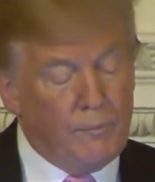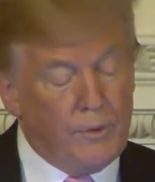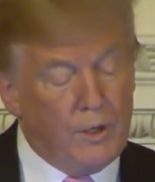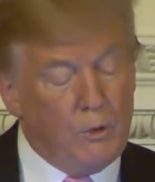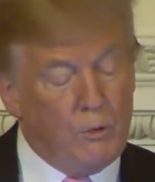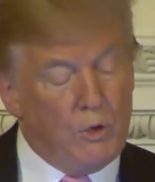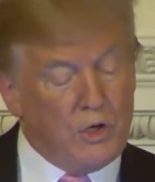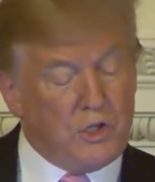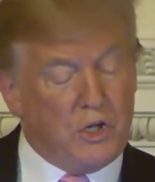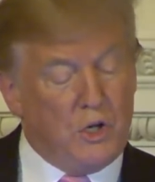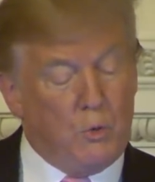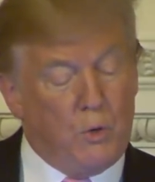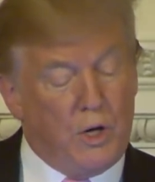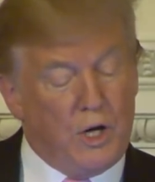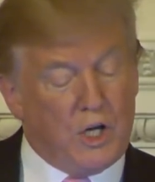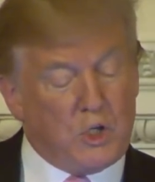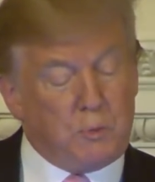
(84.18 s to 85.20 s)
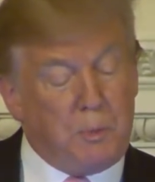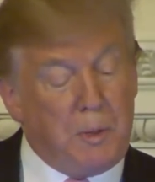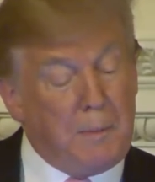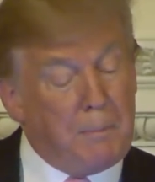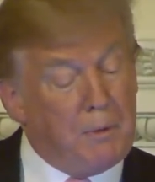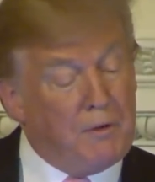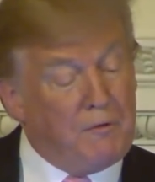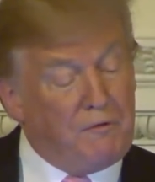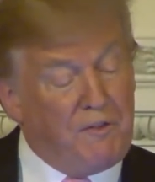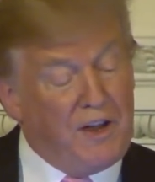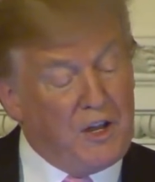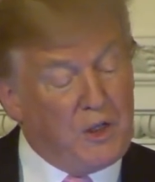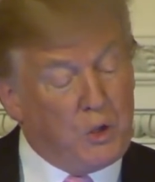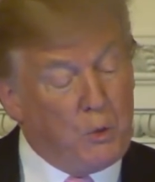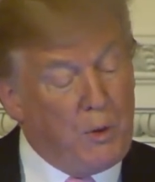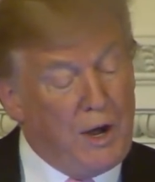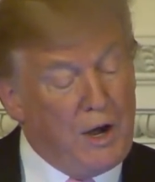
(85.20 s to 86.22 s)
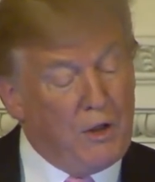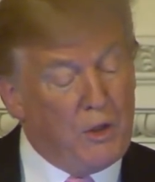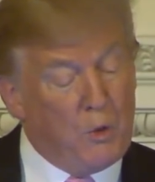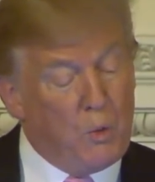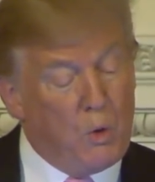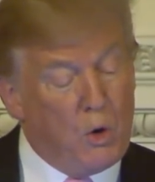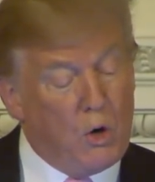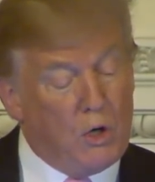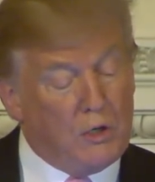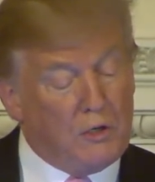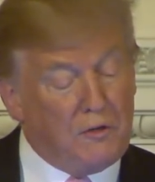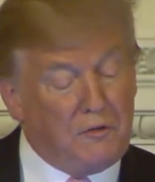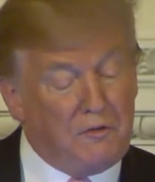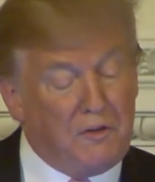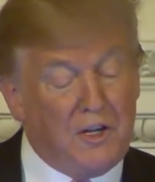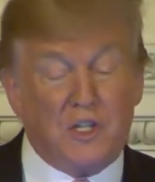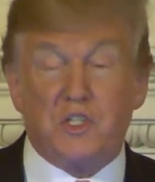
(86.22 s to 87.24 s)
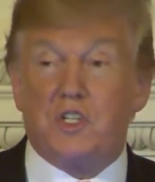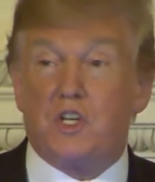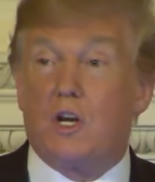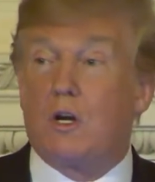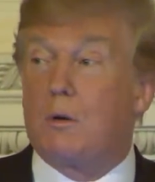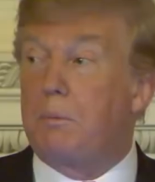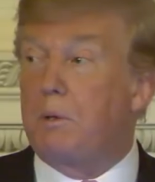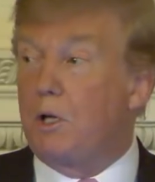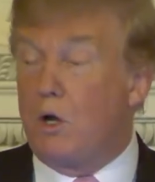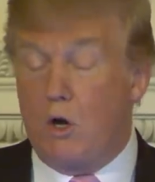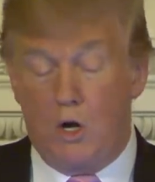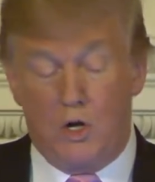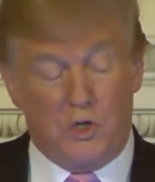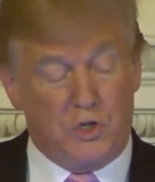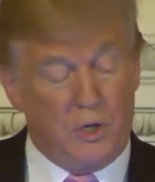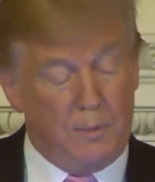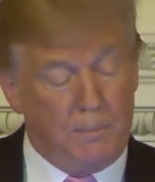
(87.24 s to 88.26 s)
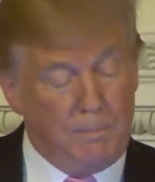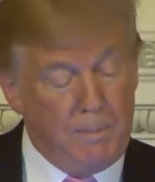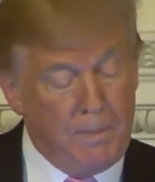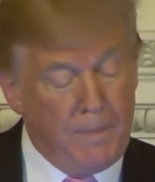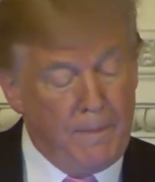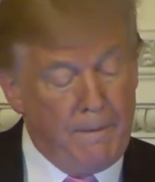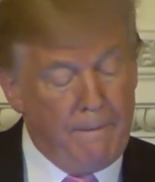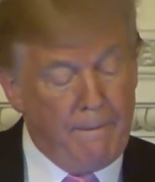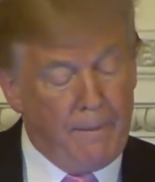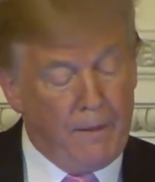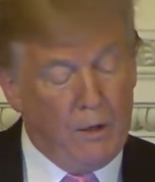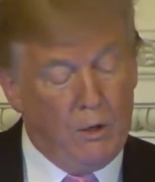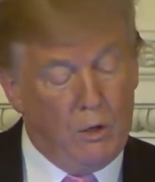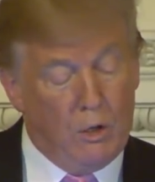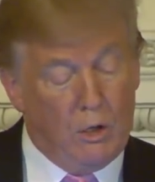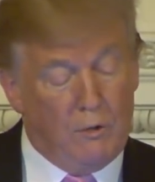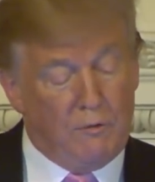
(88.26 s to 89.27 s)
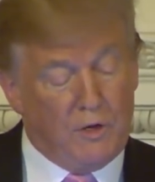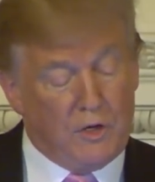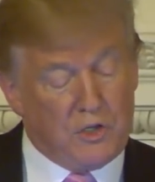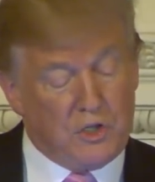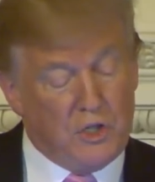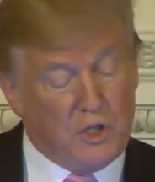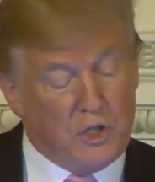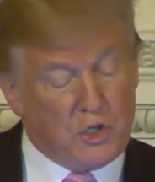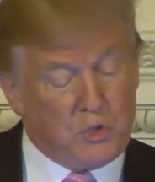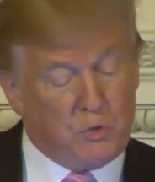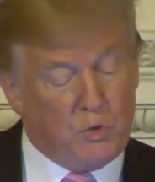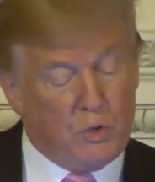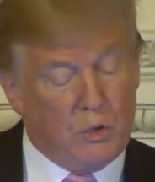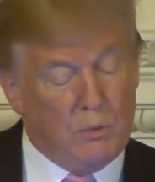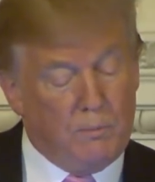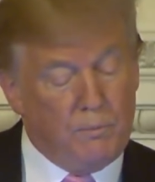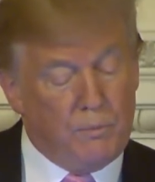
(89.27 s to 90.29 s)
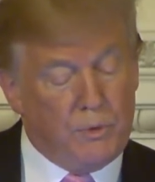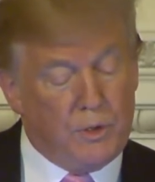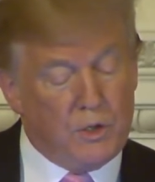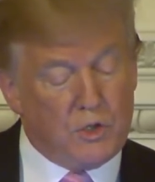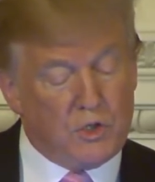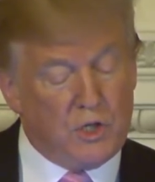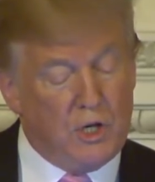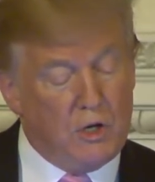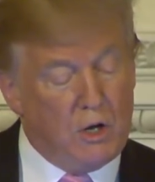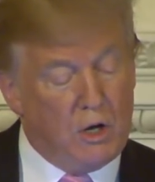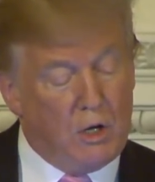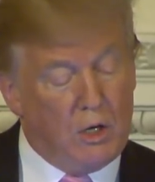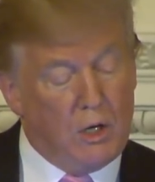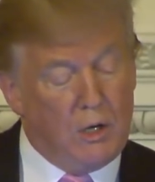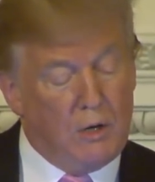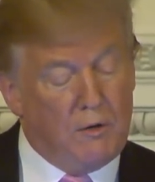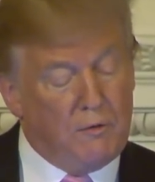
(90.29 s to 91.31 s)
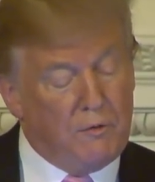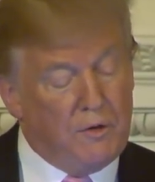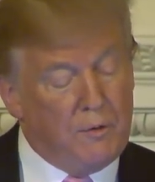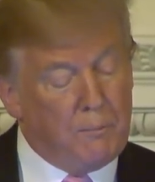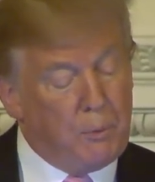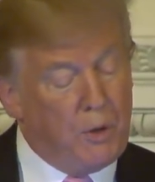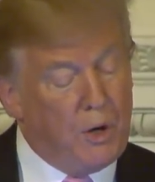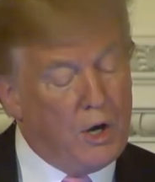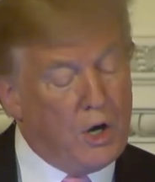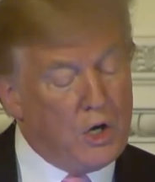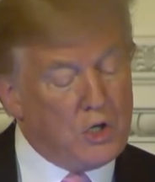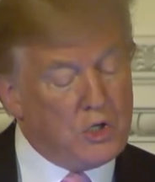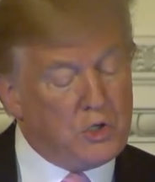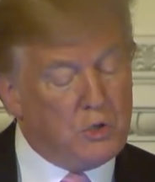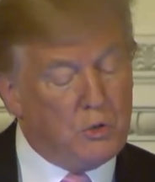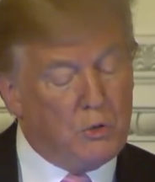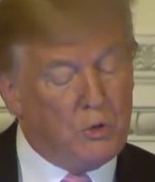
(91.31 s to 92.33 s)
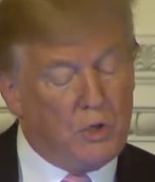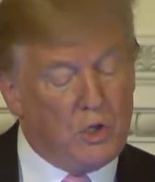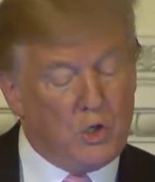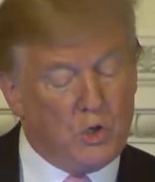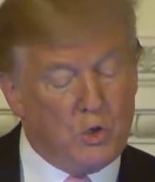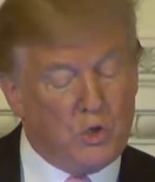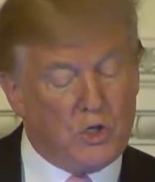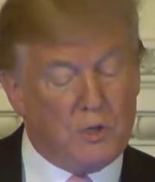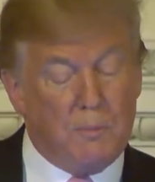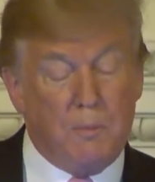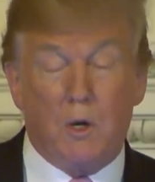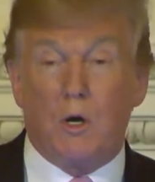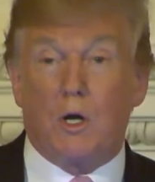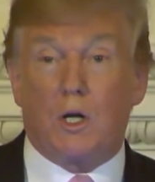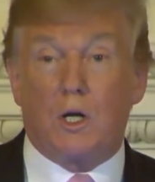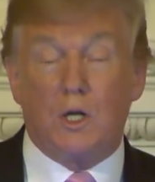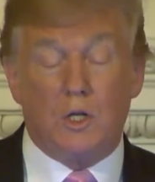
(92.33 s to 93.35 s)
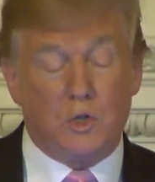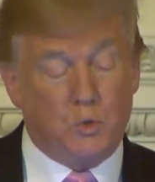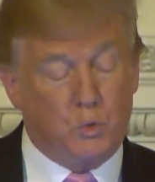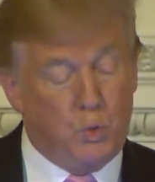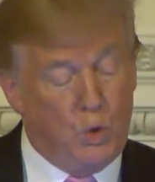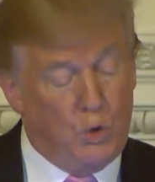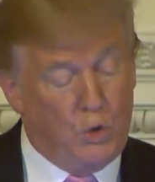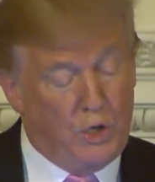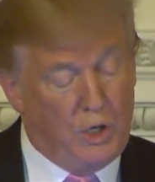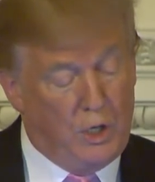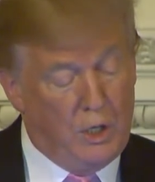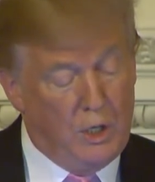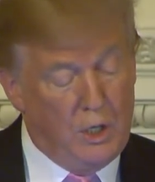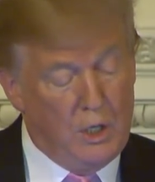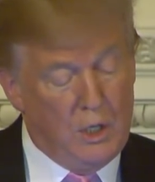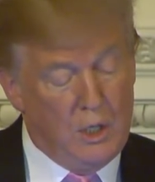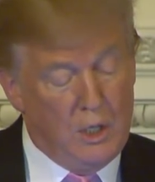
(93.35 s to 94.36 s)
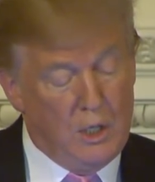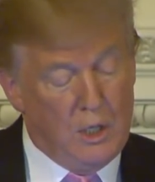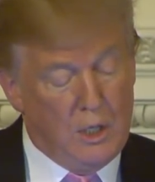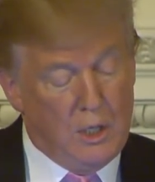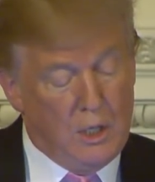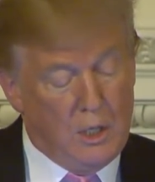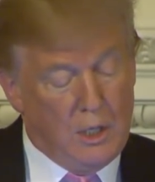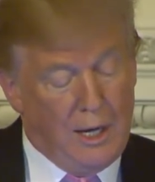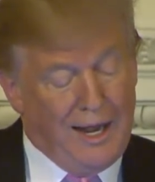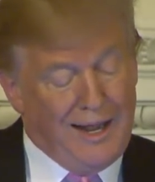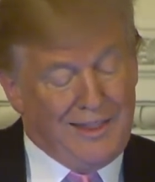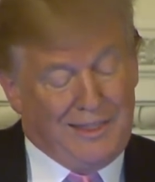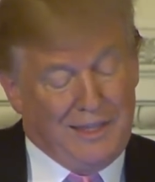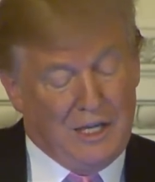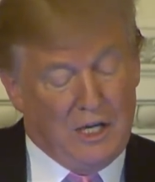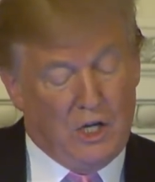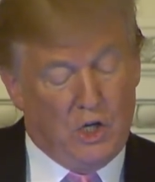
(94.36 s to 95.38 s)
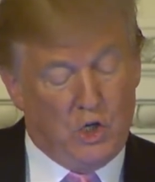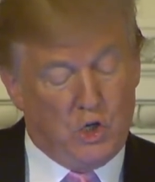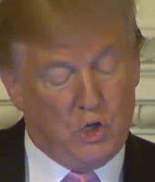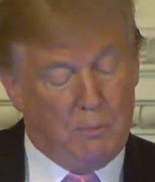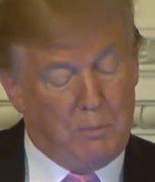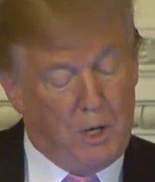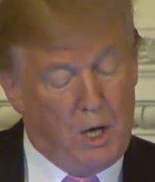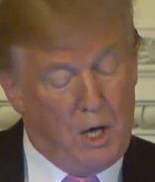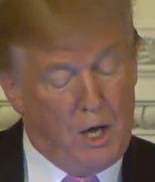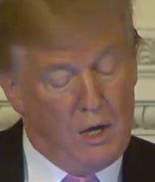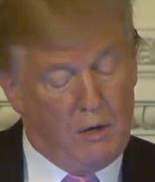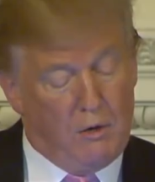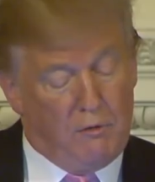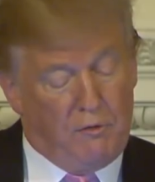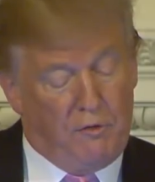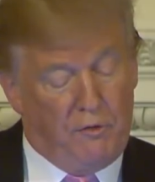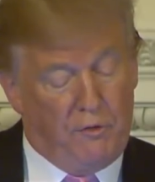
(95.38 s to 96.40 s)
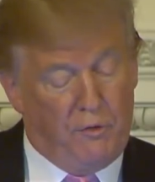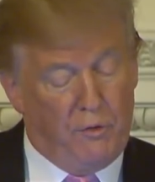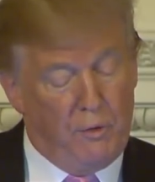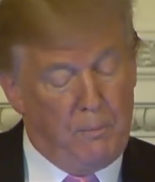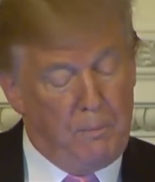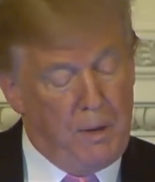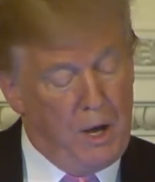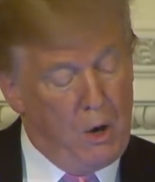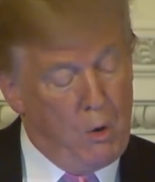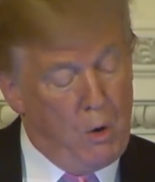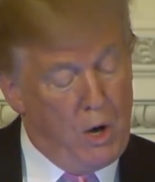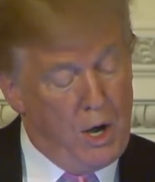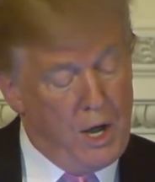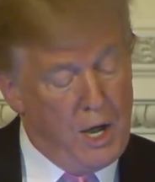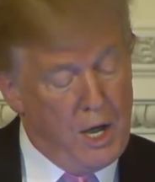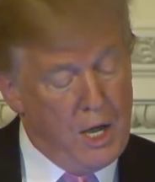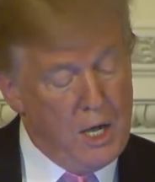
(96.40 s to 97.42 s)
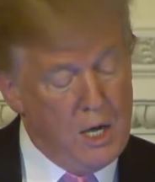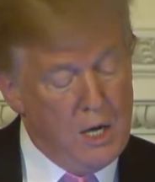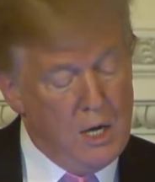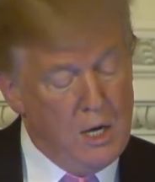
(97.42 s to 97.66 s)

In recent weeks, people of faith around the world have faced terrible hardship. All of us in this room send our love and prayers to the Jewish Americans wounded at the Shabbat of Poway